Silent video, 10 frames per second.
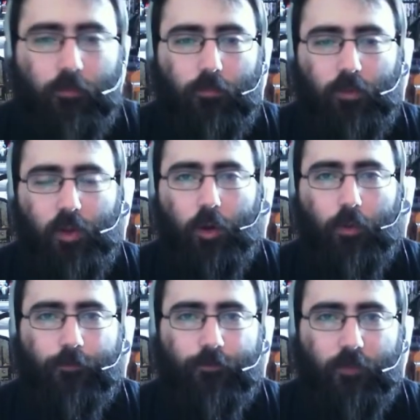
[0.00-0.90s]
you
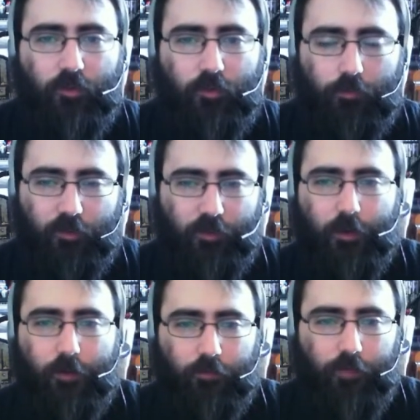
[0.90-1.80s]
know, because you've seen
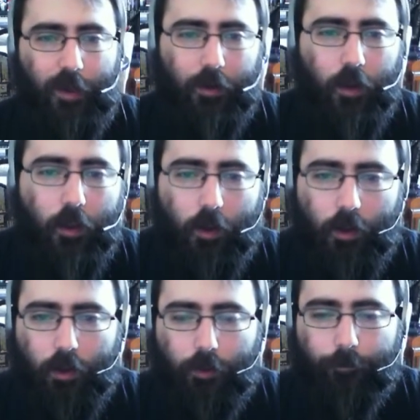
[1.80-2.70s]
enough of that.
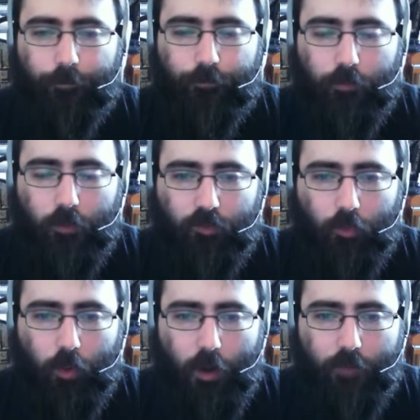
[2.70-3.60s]
Um,
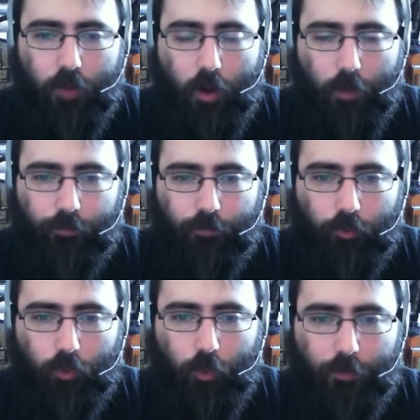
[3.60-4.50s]
so I've gone
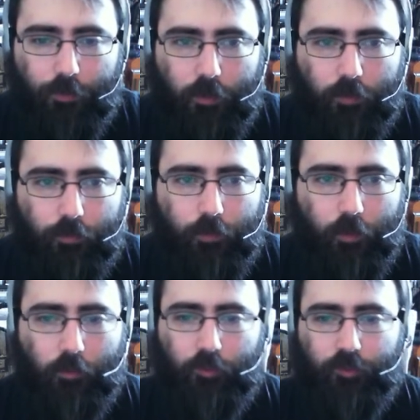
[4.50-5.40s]
through. I think
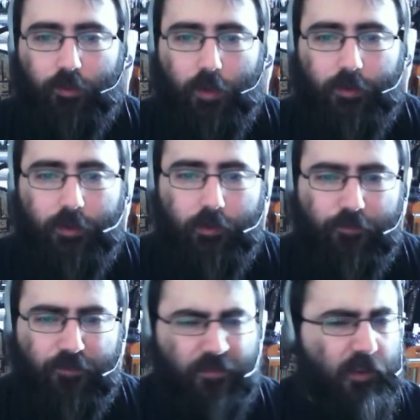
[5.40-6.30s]
there looks like I need
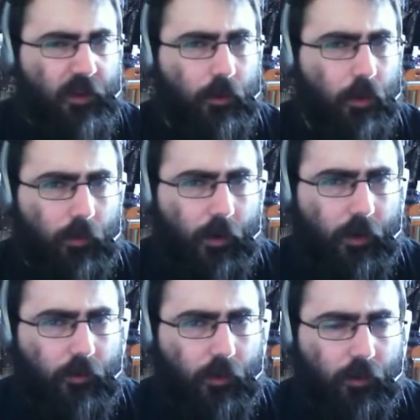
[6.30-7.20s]
15
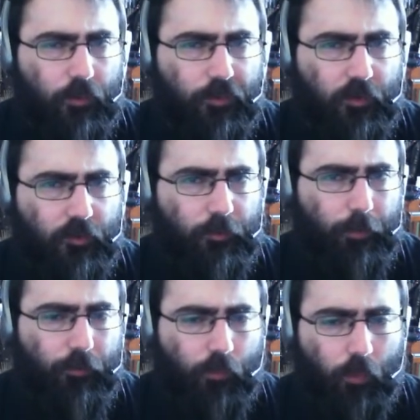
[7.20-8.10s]
correct diagnoses
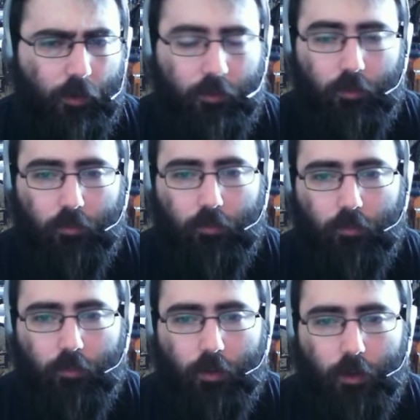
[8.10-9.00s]
before I can
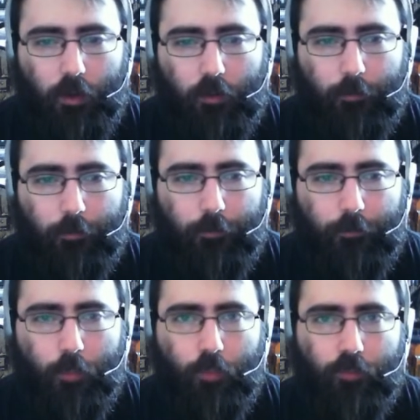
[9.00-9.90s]
uh,
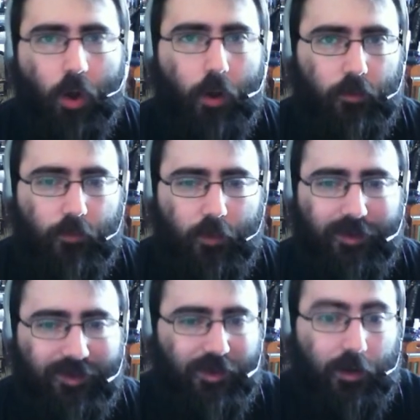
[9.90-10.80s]
move on to the
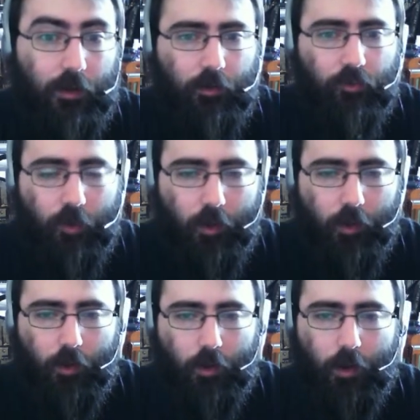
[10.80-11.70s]
next stage.
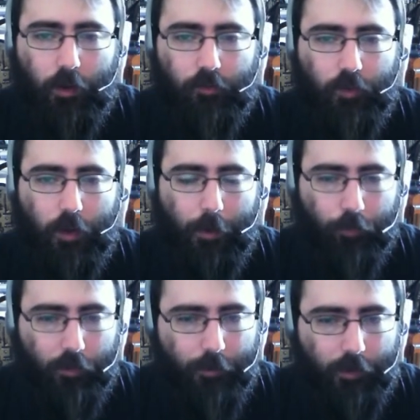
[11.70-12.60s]
Uh, so now I'm not
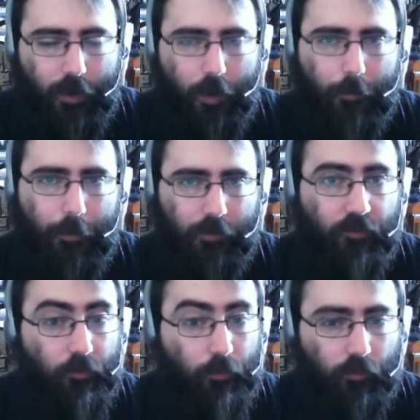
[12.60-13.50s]
pre med. Now I'm a med
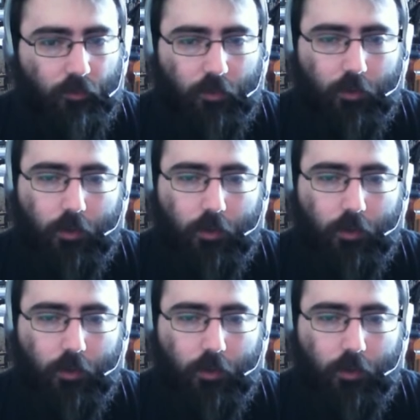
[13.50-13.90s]
student